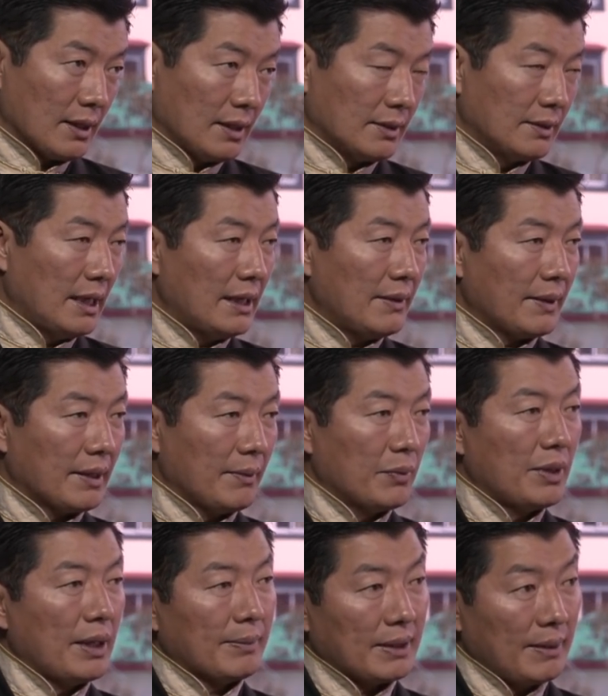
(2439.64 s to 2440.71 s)
There, I can,
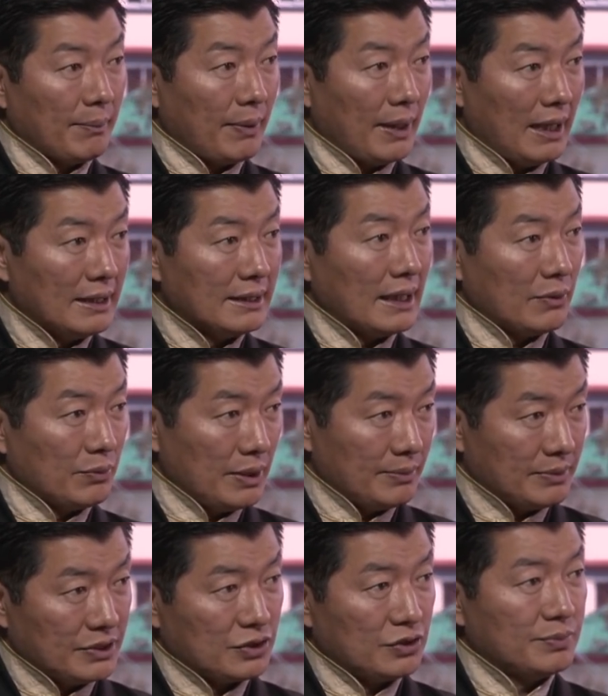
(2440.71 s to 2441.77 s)
we have compiled and we have
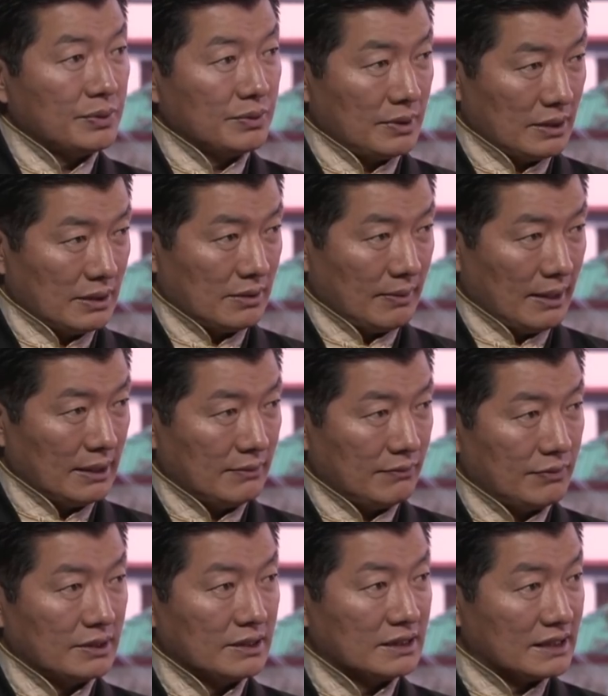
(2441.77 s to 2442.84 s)
distributed, right,
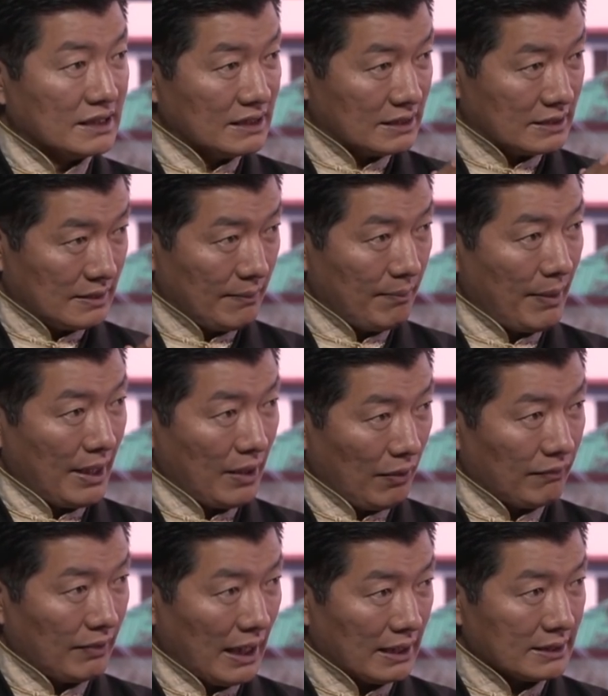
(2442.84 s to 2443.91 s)
since May
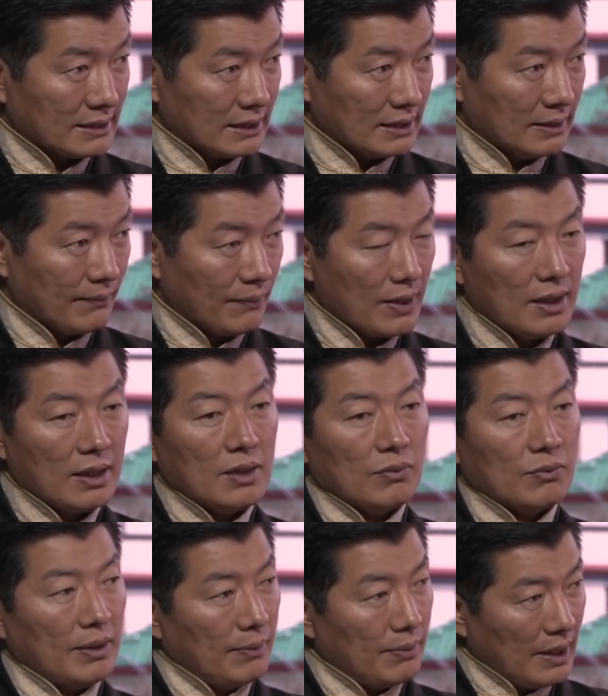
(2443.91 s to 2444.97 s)
of last year.
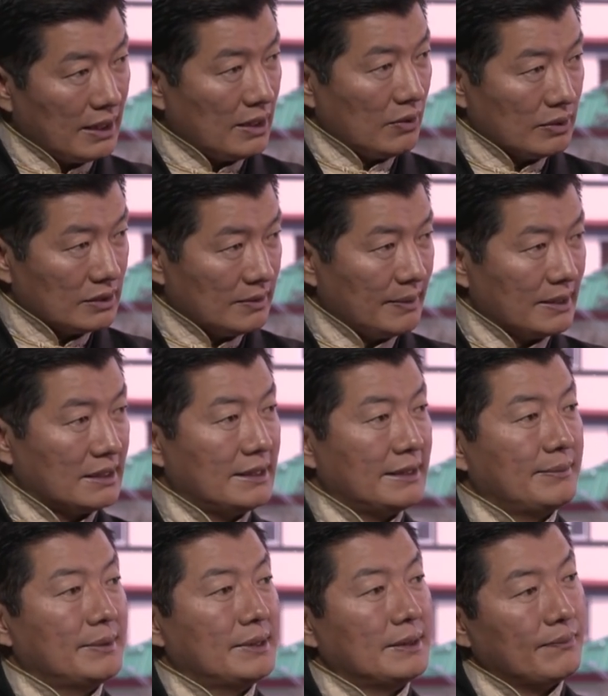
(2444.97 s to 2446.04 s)
We have read it on Tibet
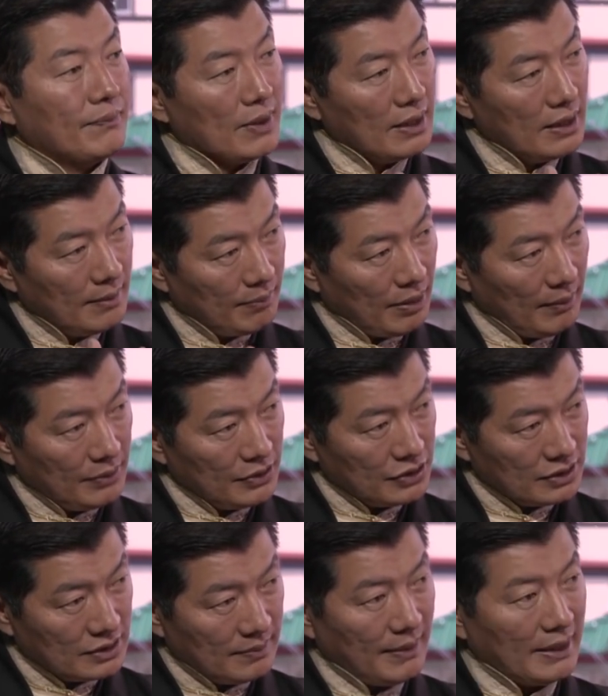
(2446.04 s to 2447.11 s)
TV, published
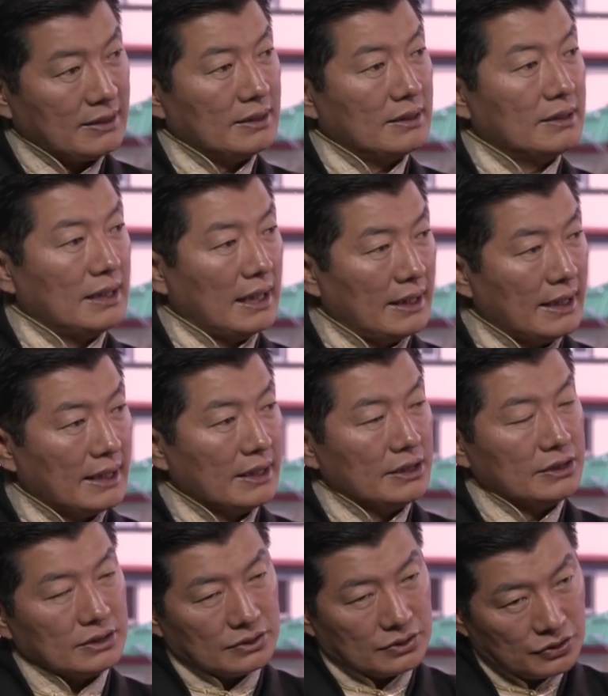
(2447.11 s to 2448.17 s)
in Tibetan and
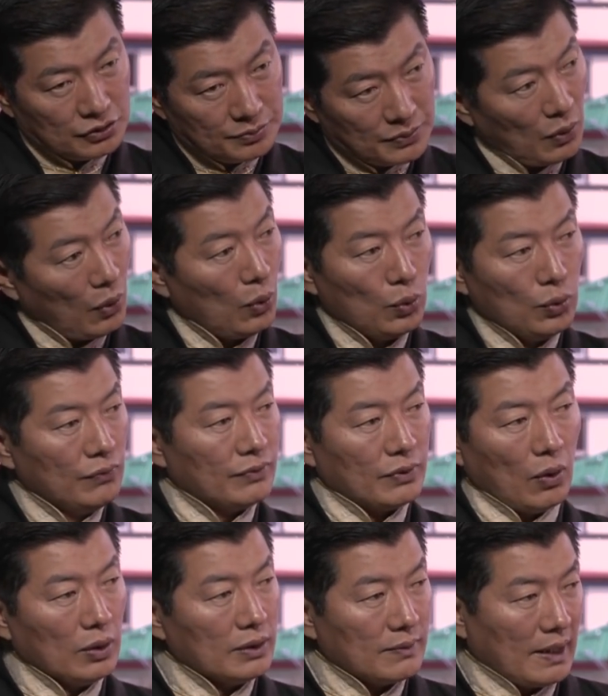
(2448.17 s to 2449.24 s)
English, distributed all over,
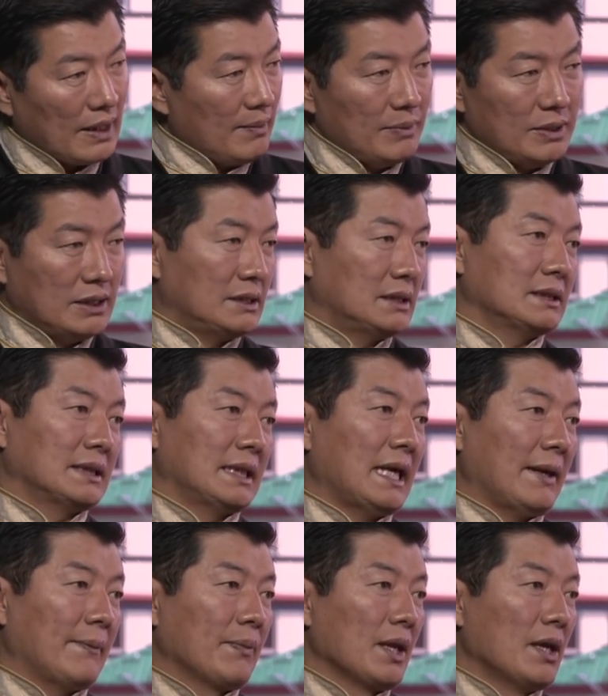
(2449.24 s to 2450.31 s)
all the recommendations
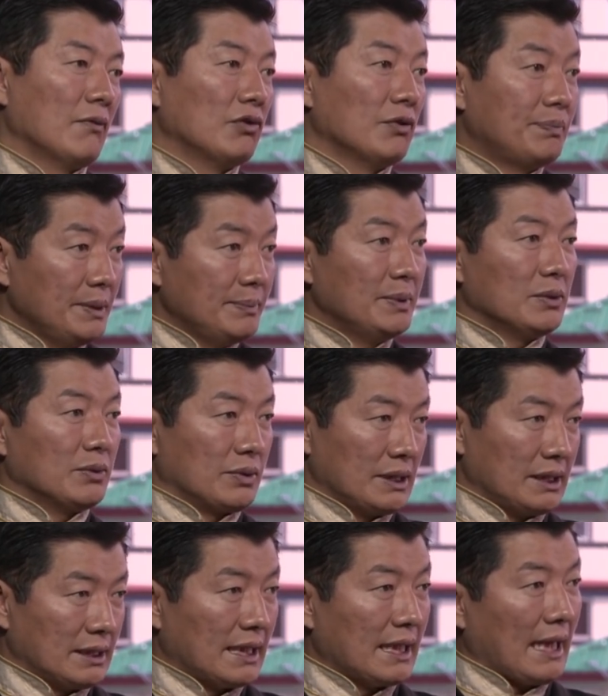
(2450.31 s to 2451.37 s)
there for people to
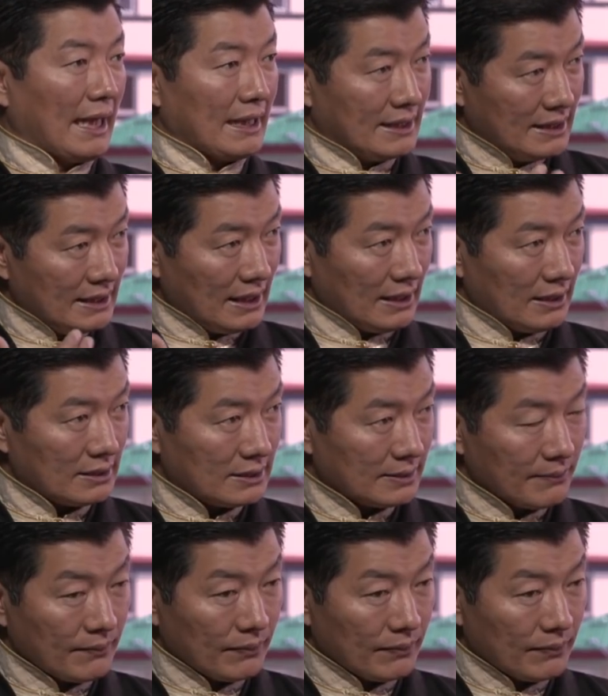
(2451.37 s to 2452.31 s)
read, get ideas,